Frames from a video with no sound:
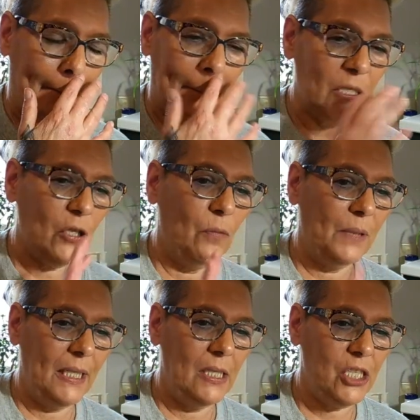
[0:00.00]
So
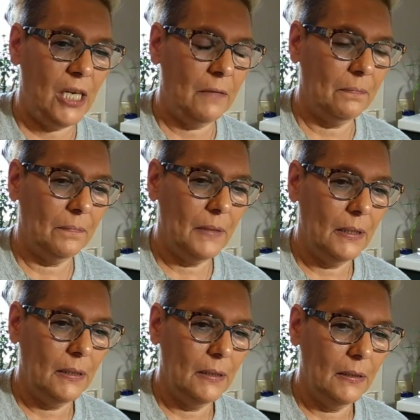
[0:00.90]
plain Jane.
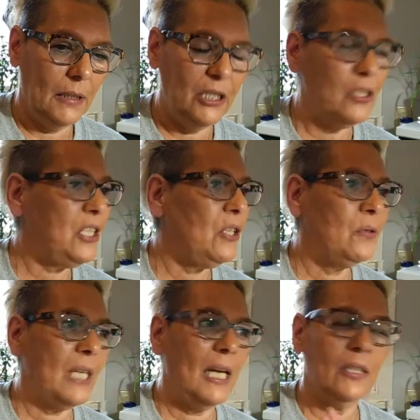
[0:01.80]
I usually
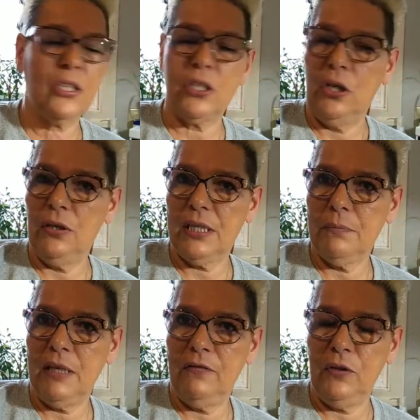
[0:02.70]
don't add salt in
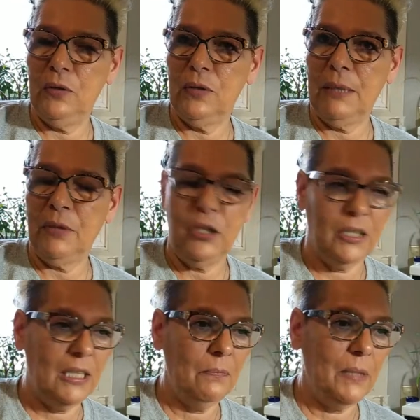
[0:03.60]
my food when I'm
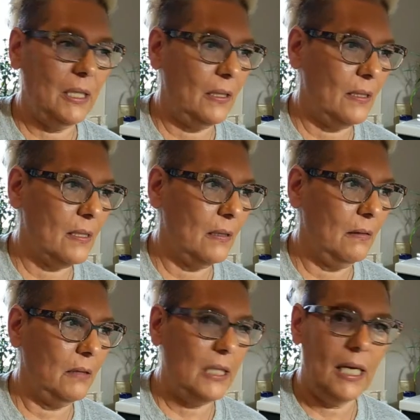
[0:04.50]
cooking because
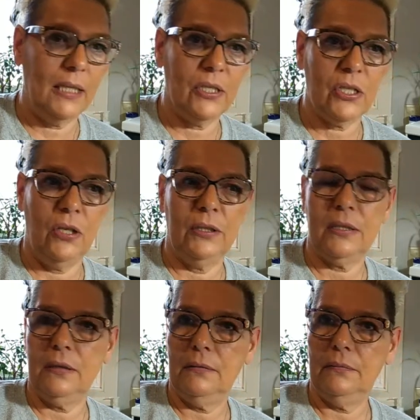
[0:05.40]
you add
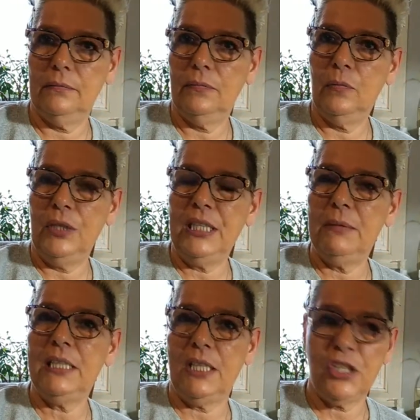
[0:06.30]
salt when you
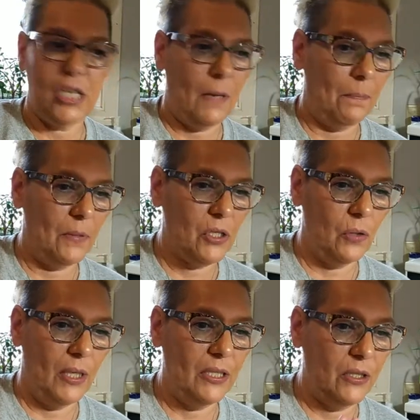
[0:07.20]
dish up.
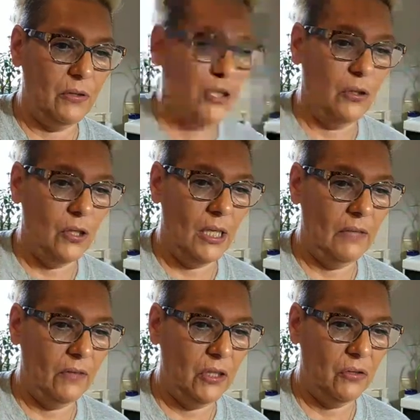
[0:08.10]
So I do not
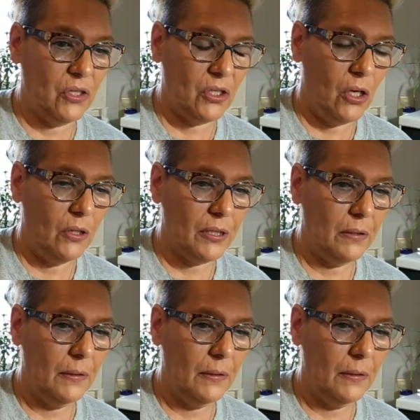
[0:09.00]
even use salt.